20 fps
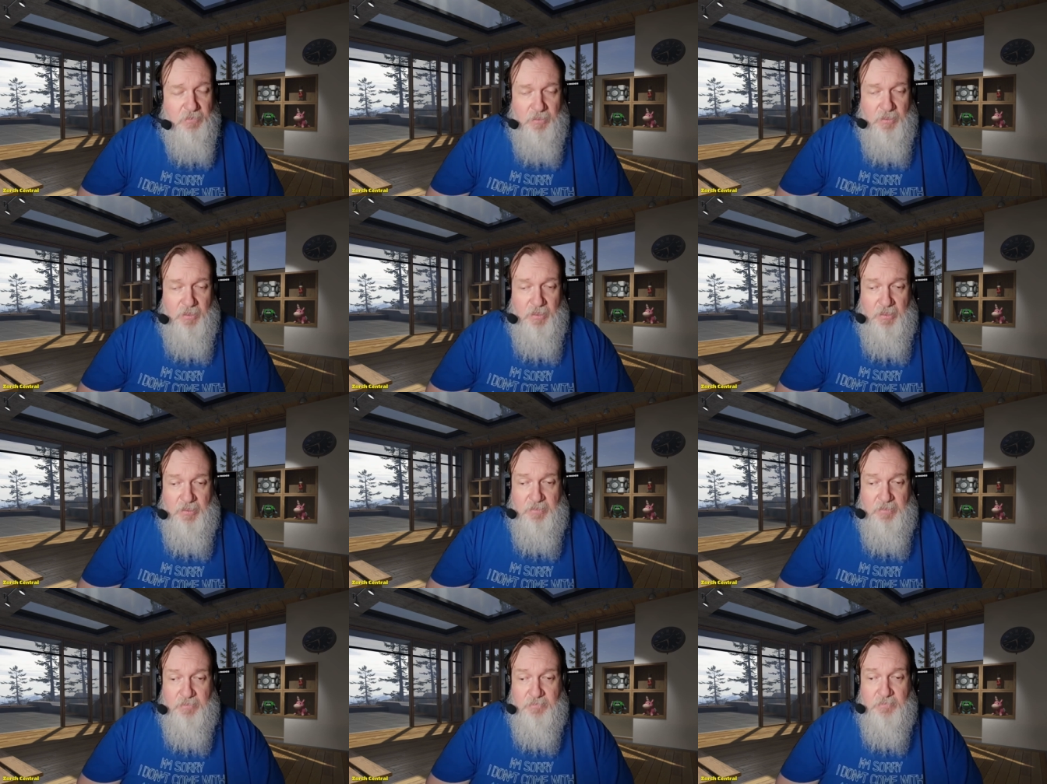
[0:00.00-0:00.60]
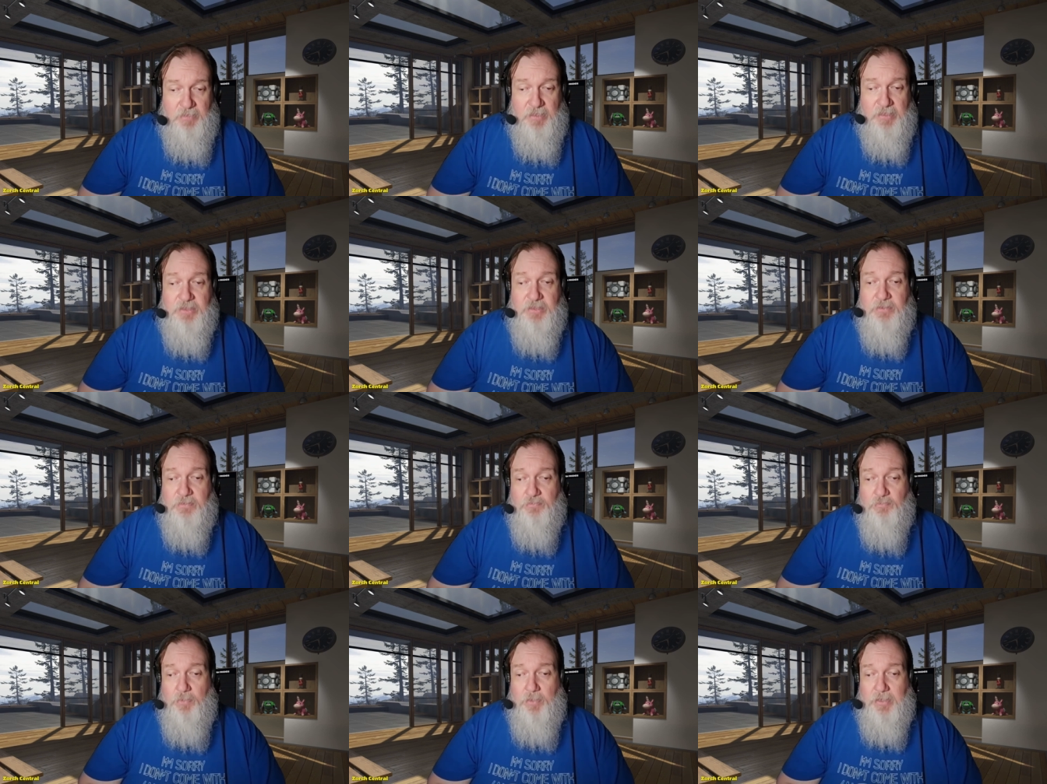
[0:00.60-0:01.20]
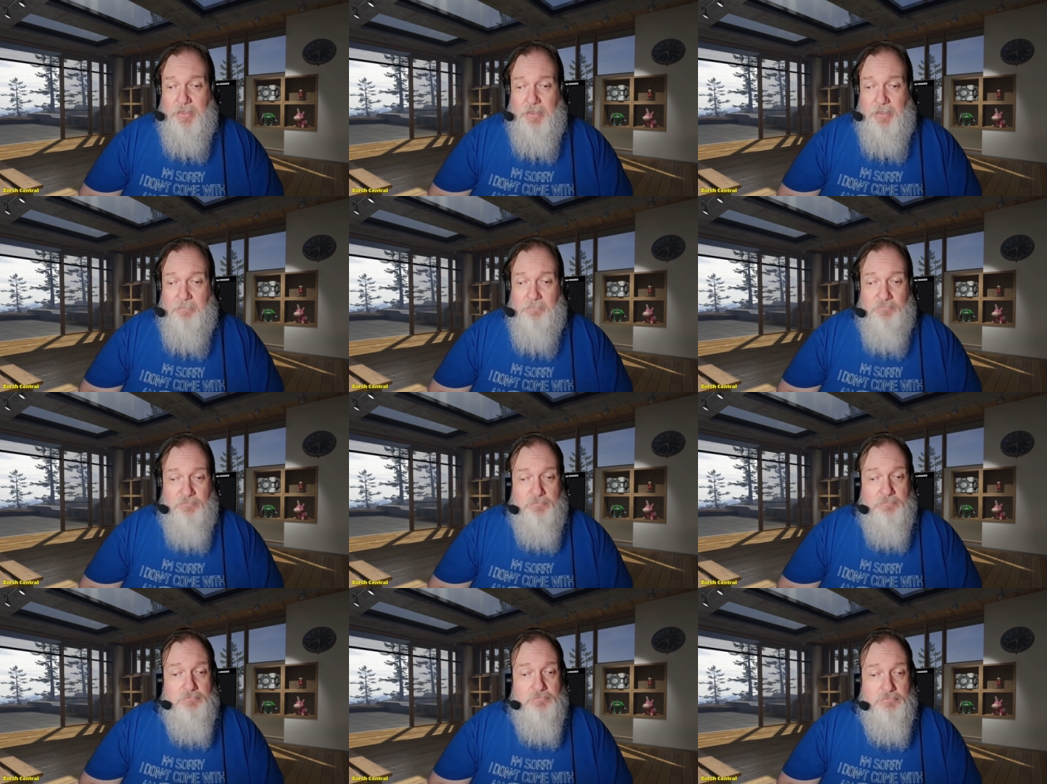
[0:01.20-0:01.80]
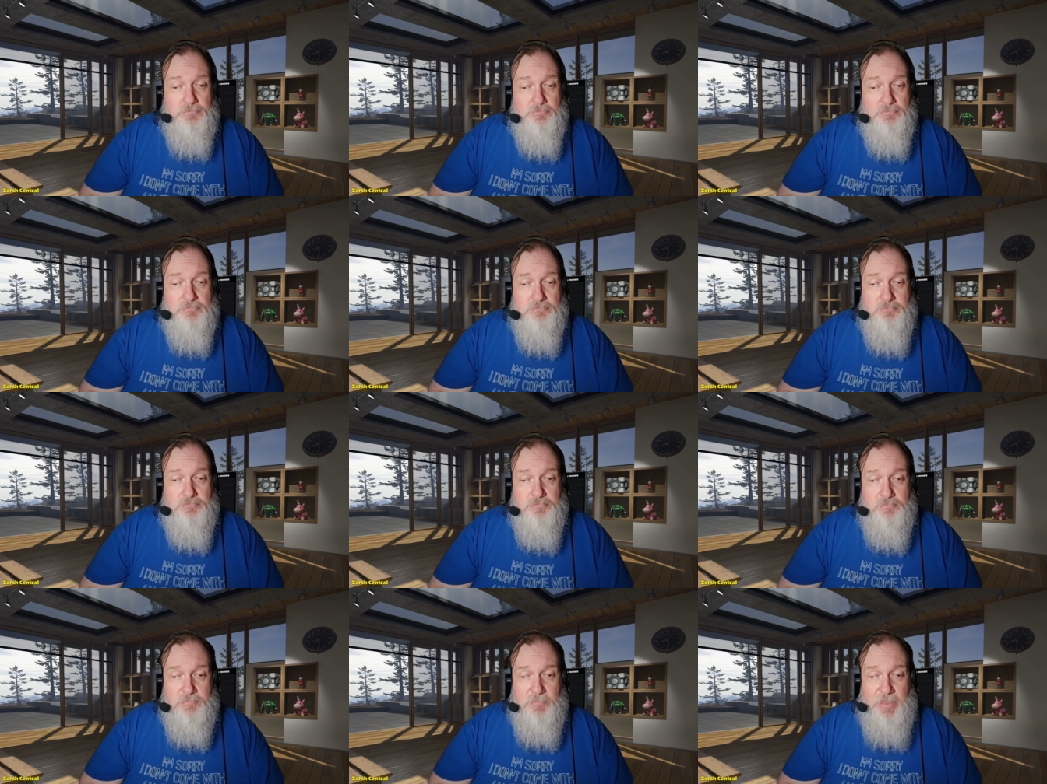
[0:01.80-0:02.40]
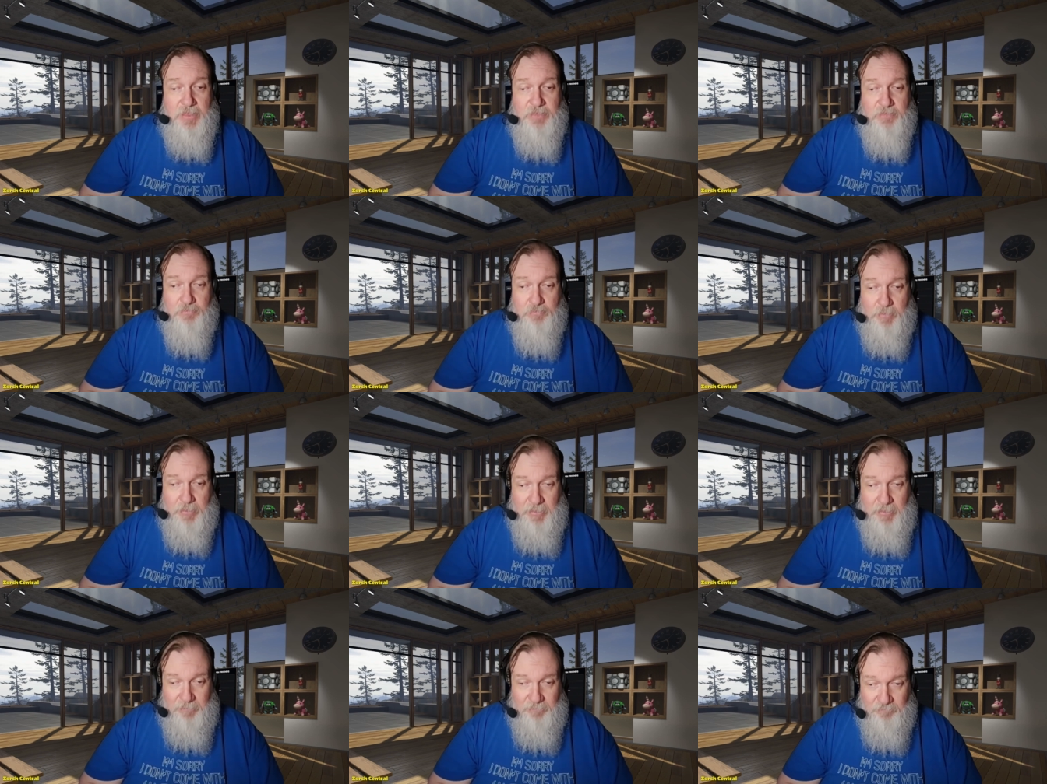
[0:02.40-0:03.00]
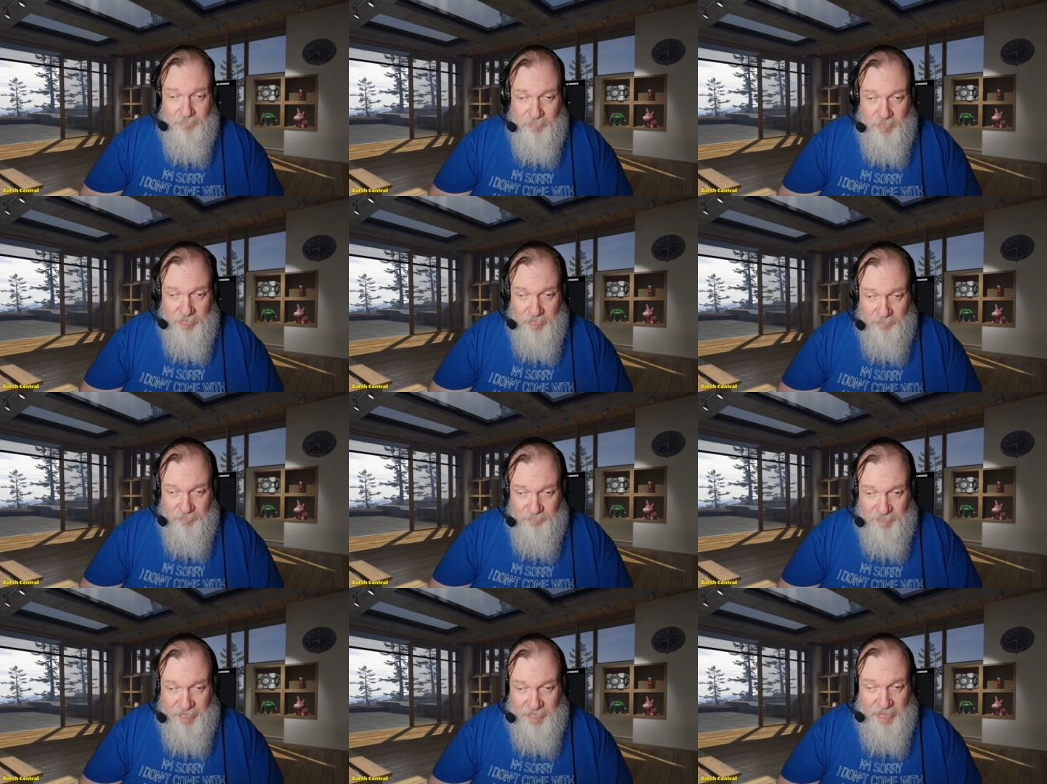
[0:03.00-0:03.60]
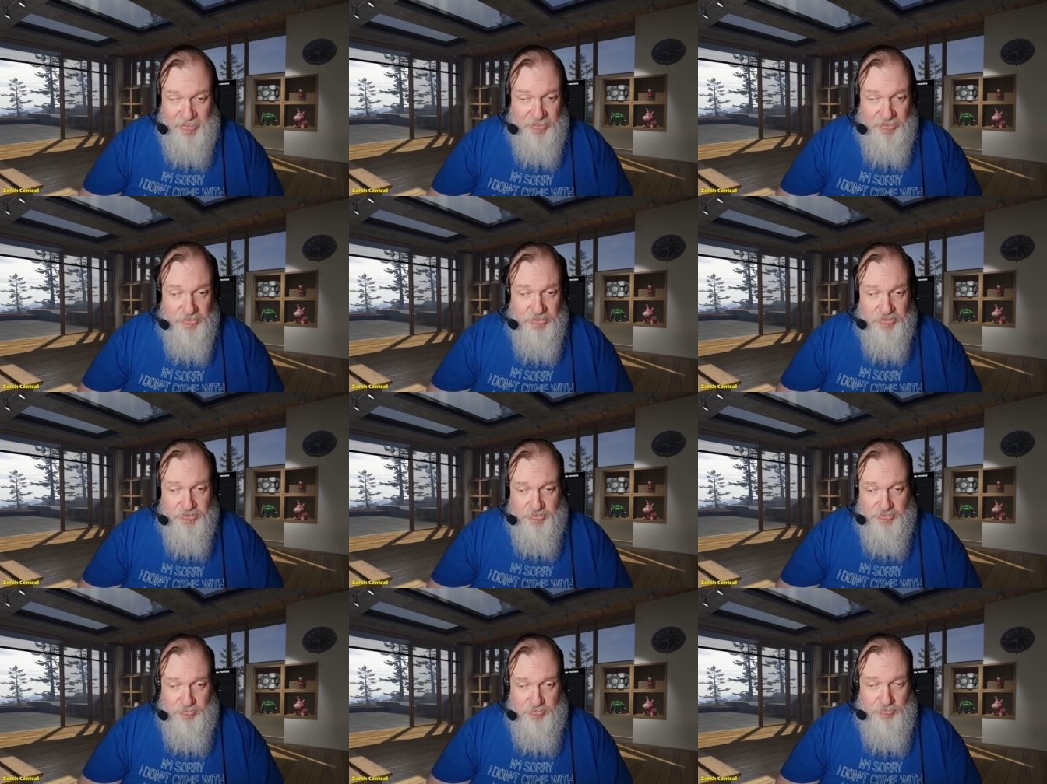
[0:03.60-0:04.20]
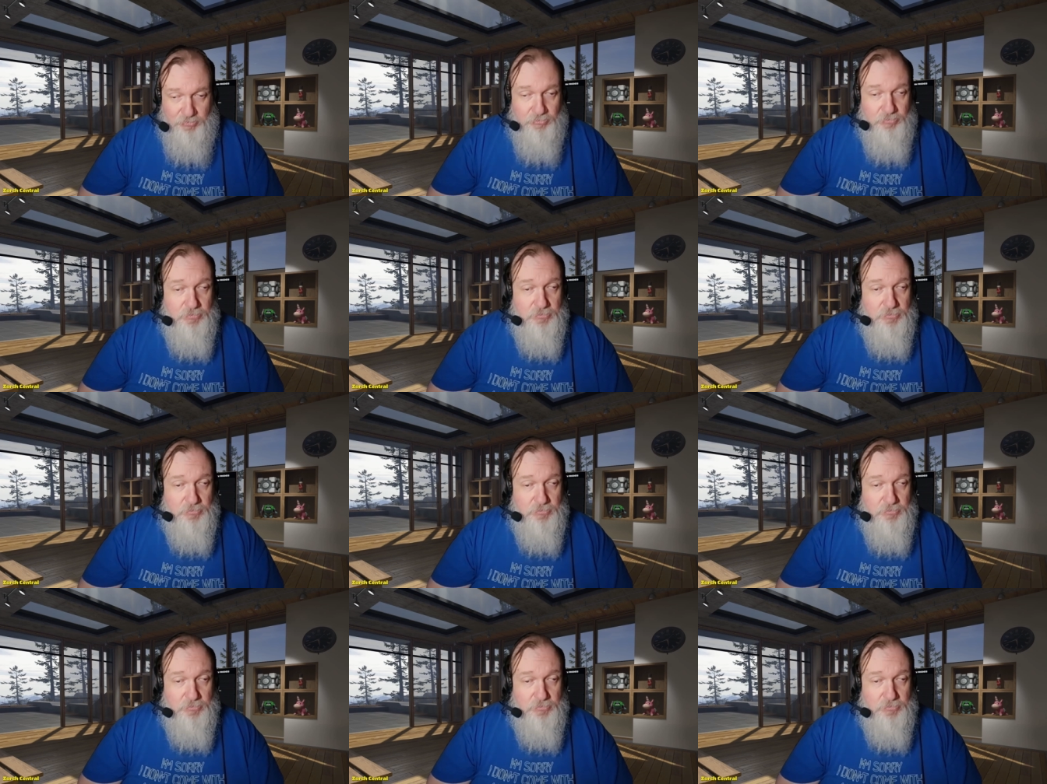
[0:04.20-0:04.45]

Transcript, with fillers: and that's what I'm that's what I'm beginning to do,